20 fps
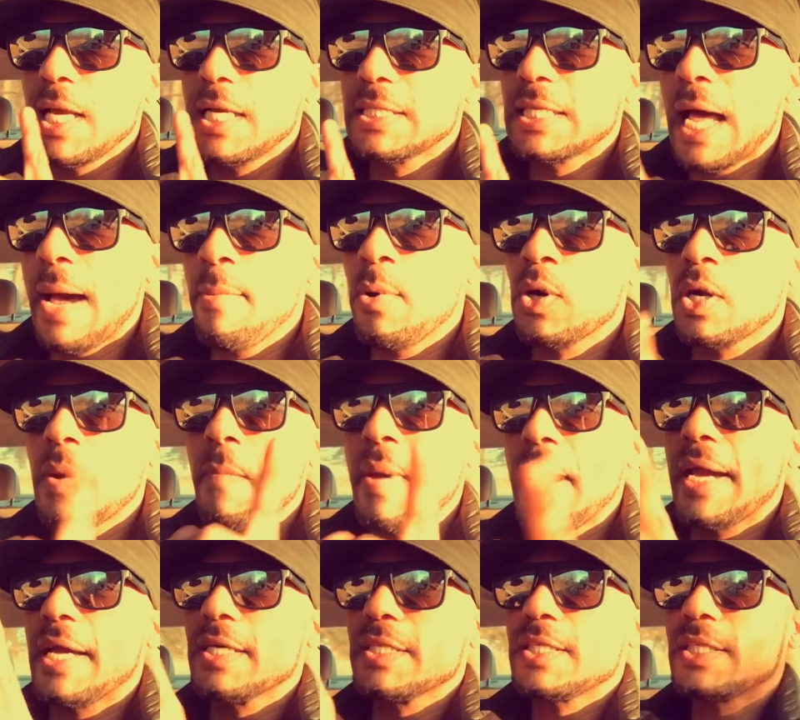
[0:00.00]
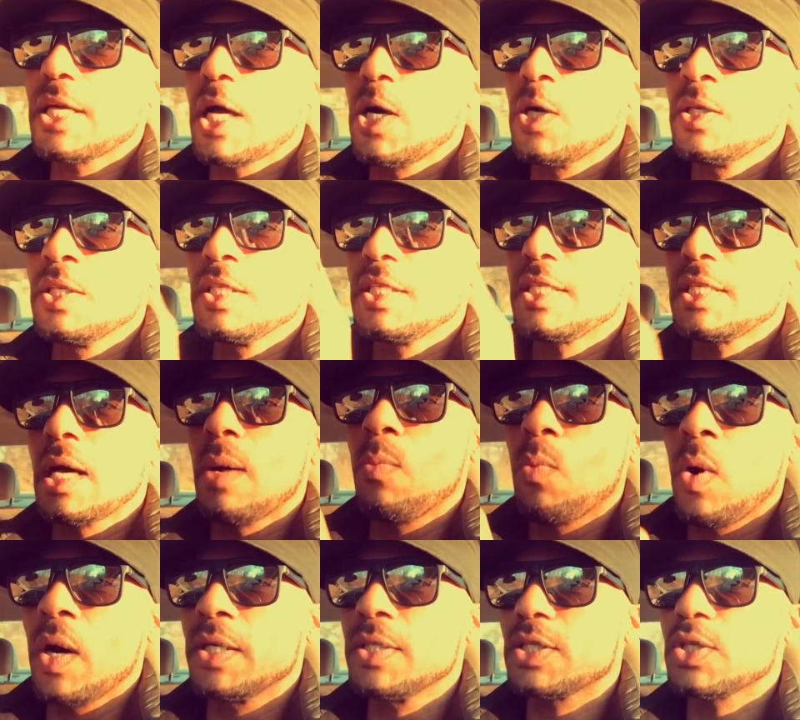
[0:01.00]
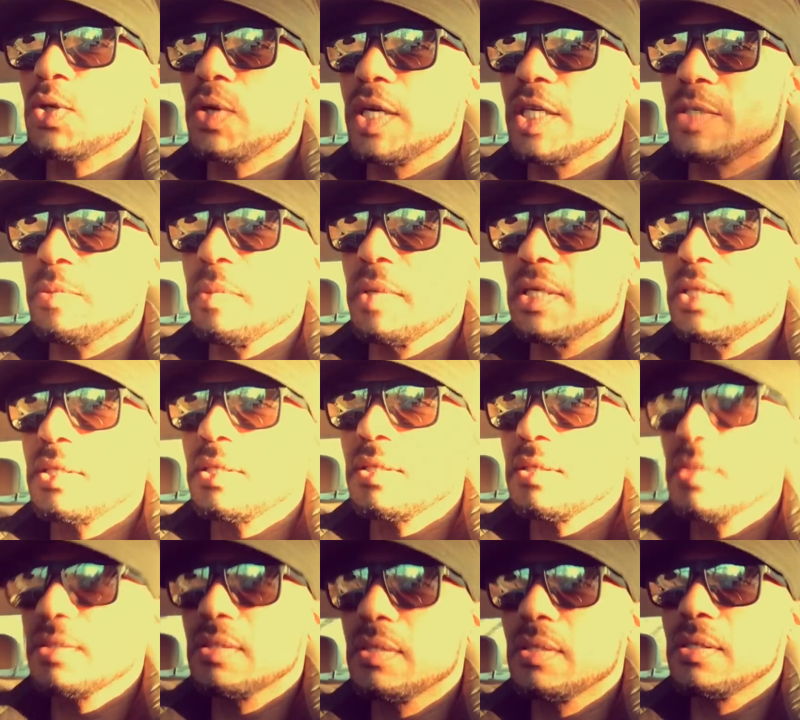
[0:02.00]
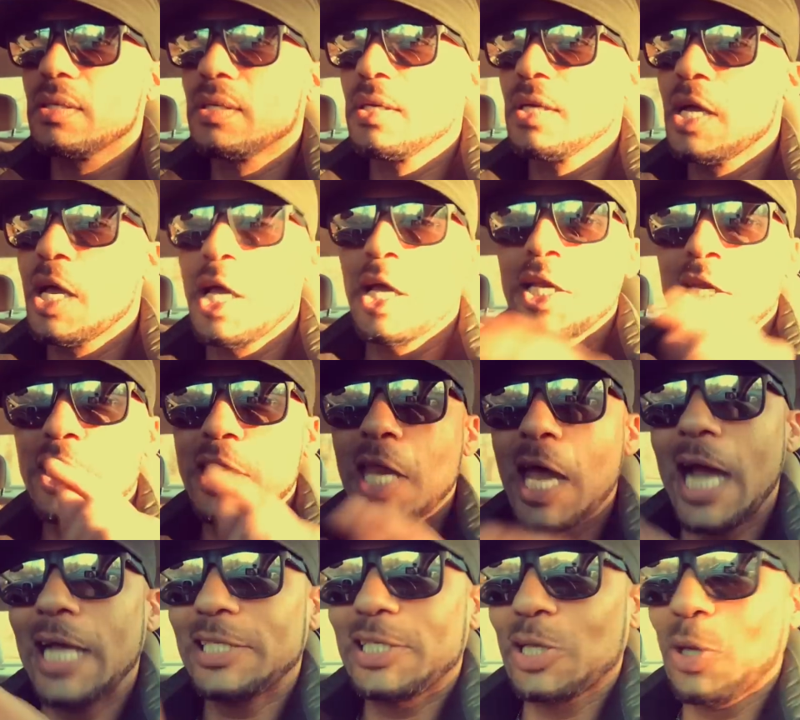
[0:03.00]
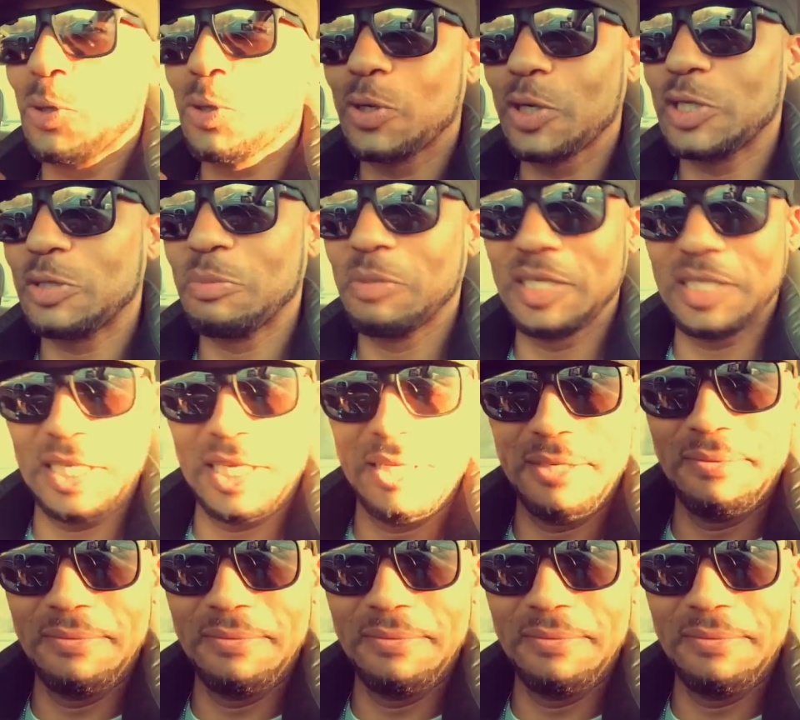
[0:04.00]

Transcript: is I'm going to make a certain someone's Christmas not so Christmassy.